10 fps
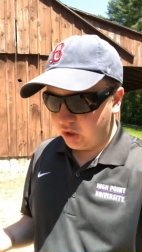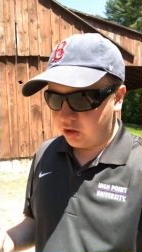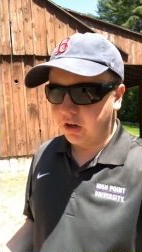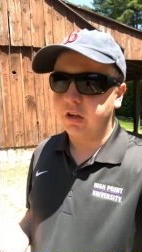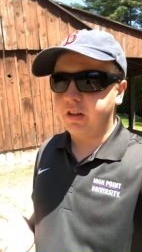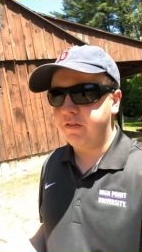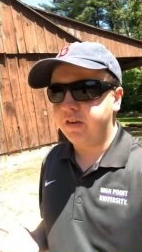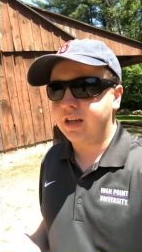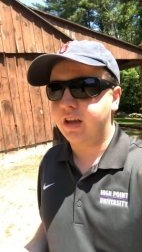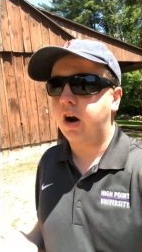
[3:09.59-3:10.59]
shouldn't live
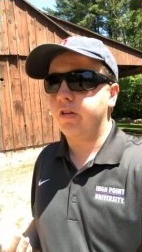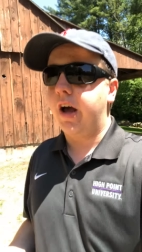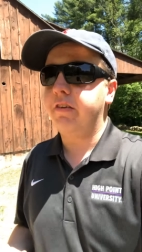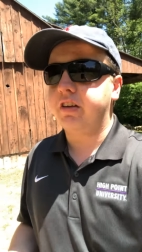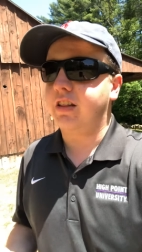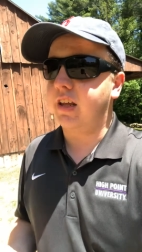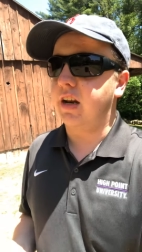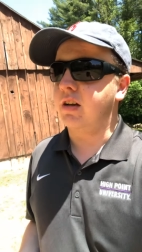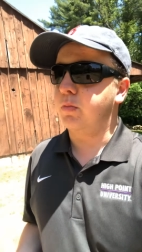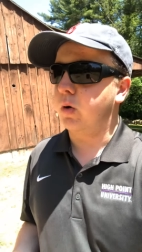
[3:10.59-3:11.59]
like our lives like
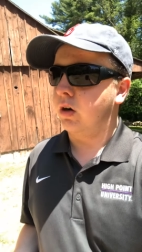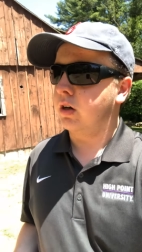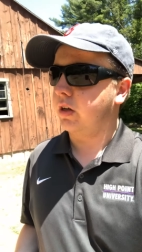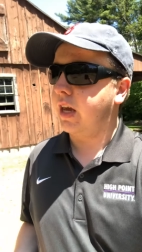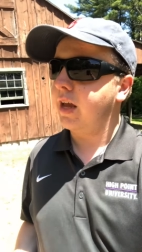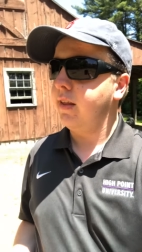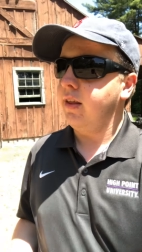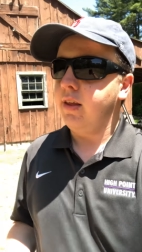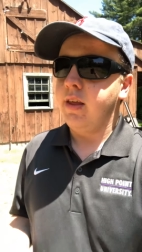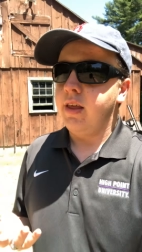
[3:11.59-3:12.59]
that anymore, okay?
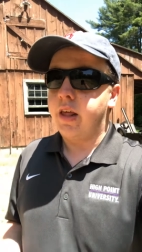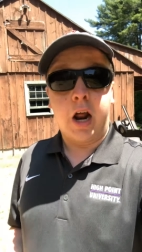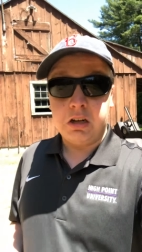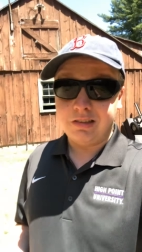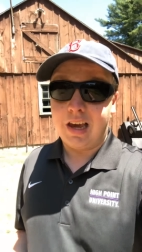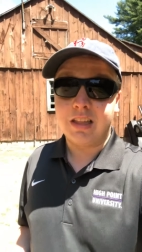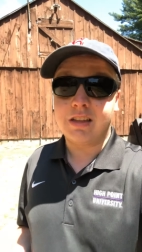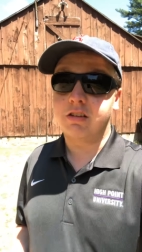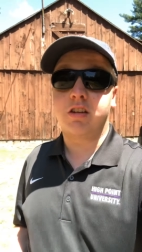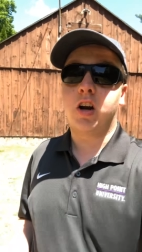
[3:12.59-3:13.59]
And honestly, I think
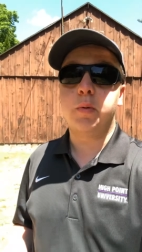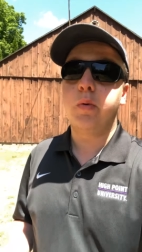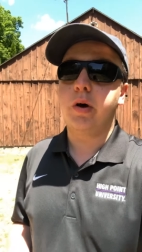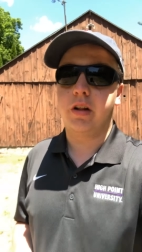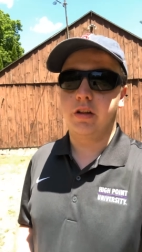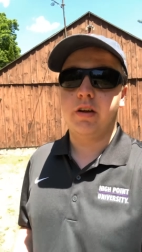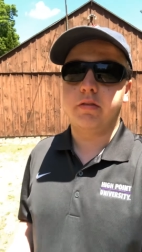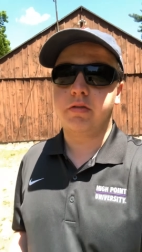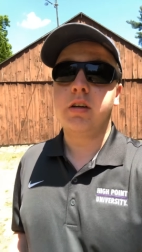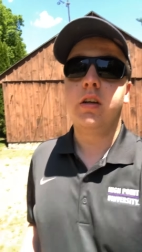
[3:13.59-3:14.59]
it's a terrible way to
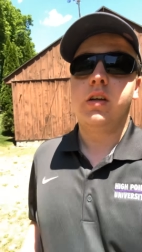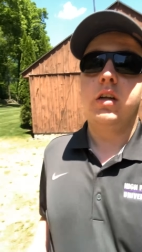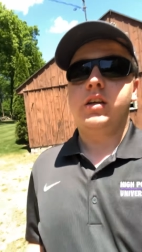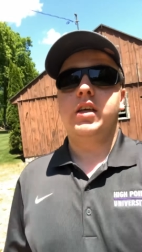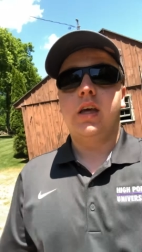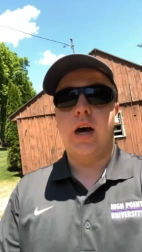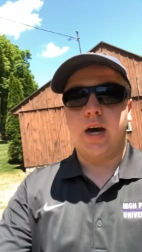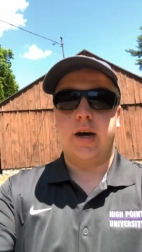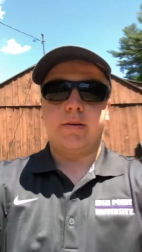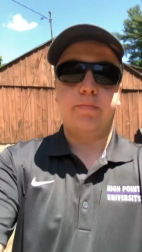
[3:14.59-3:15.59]
live.
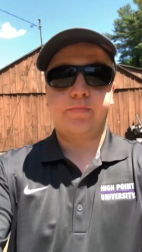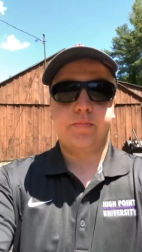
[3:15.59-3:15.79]
Um,